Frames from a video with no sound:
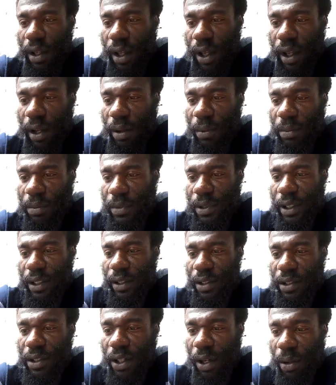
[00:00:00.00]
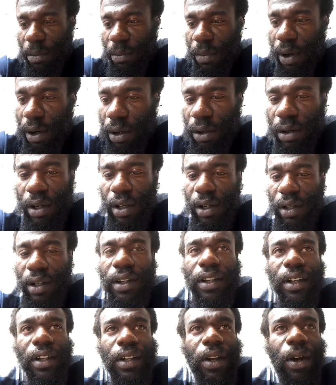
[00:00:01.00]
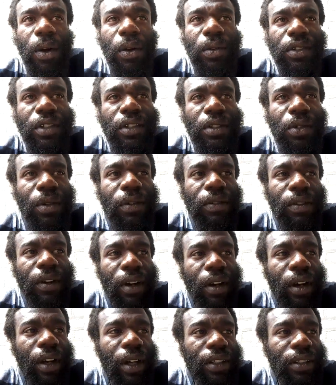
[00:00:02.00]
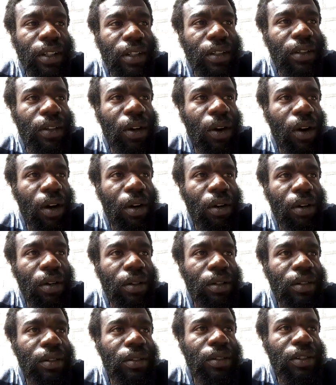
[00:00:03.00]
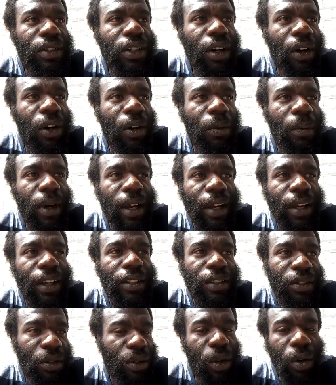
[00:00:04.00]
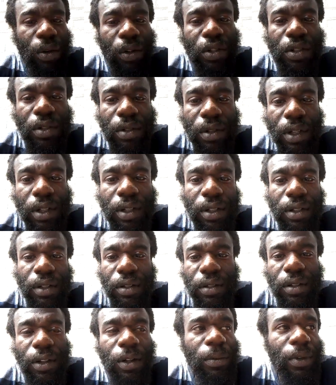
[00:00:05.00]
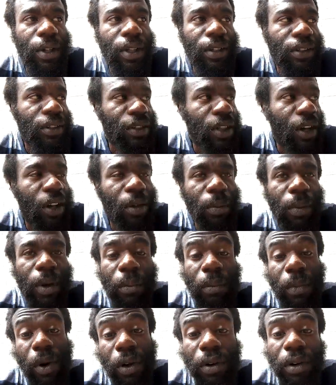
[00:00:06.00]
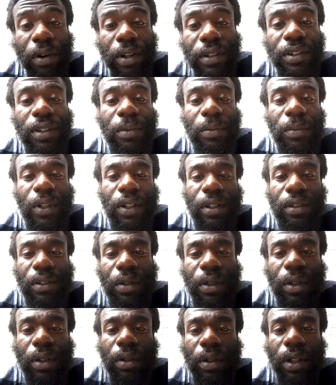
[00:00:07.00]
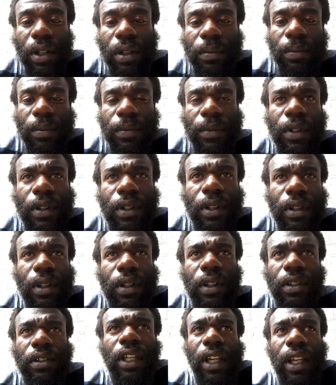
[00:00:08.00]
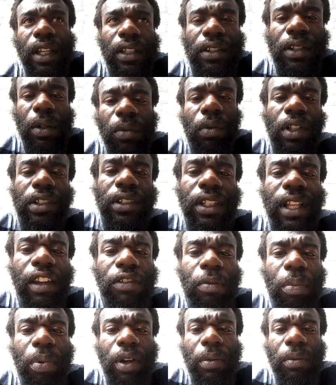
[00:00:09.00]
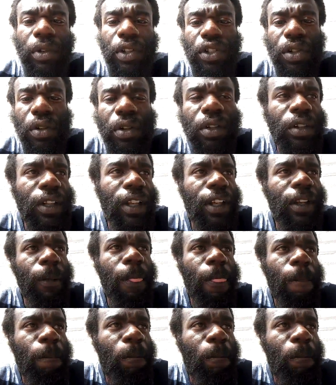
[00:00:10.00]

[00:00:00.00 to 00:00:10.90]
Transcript: And the term Merk goes into it's a dark term, I guess, you know, on the street, you know, because it's talking about murdering someone, you know, taking someone's life prematurely.